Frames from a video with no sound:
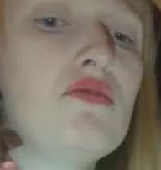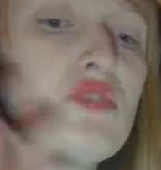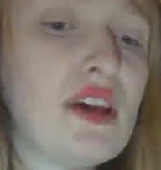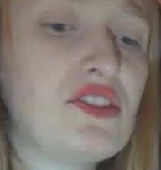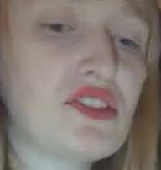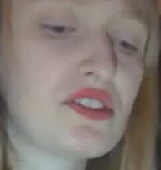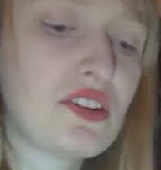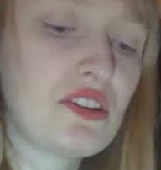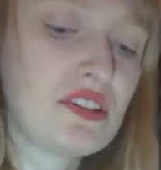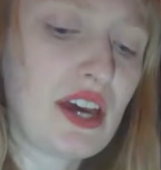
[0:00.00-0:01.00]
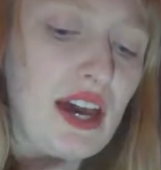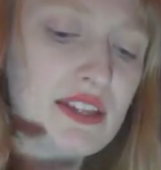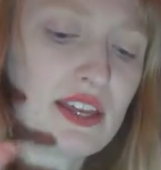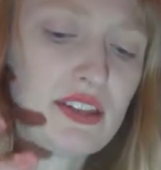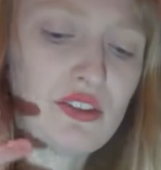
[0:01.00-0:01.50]
registered
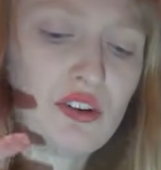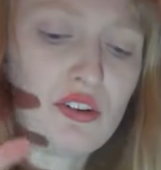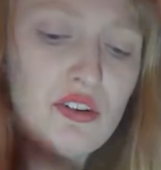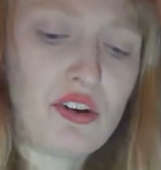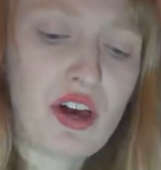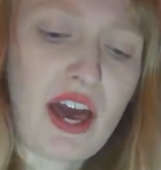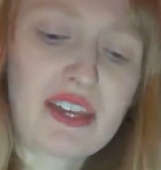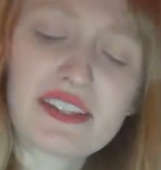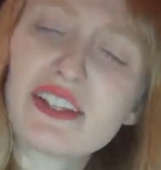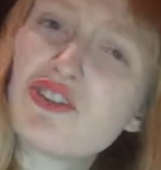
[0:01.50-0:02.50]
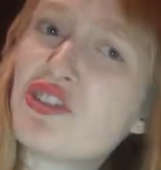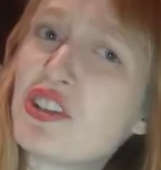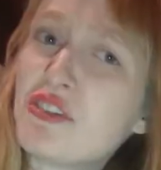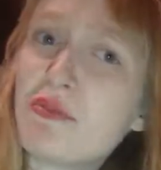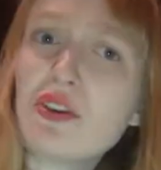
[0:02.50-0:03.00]
and they're not as
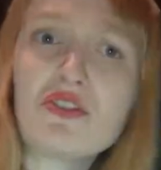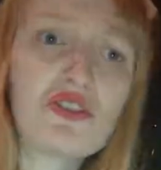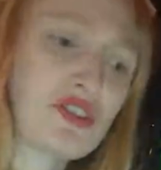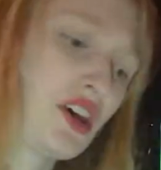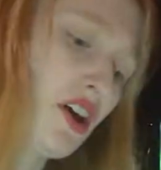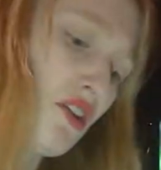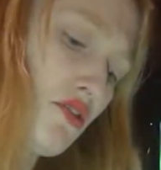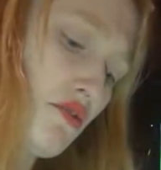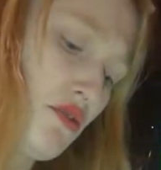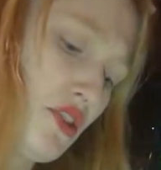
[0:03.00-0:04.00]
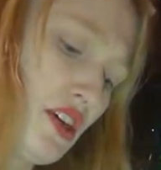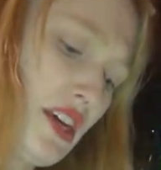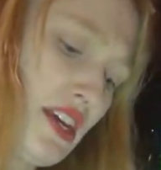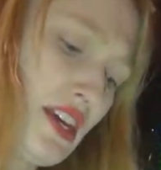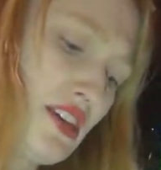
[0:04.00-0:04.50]
legitimate, so
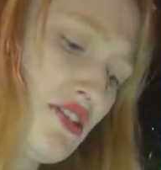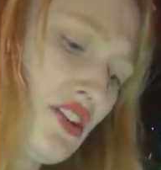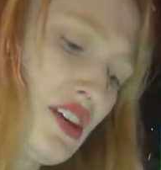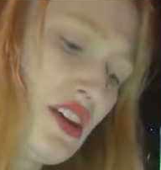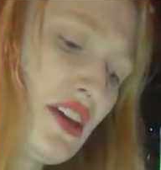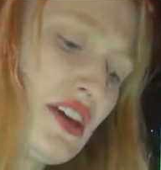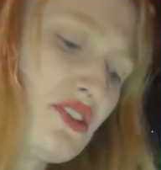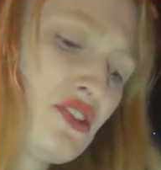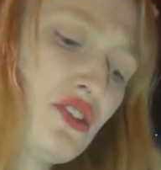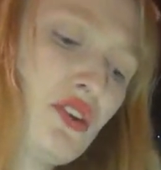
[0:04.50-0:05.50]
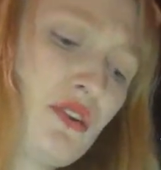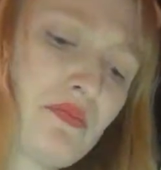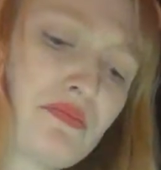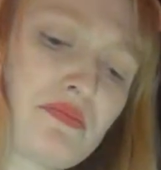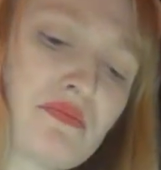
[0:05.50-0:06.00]
it's
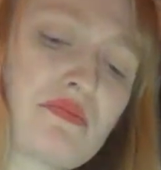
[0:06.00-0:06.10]
not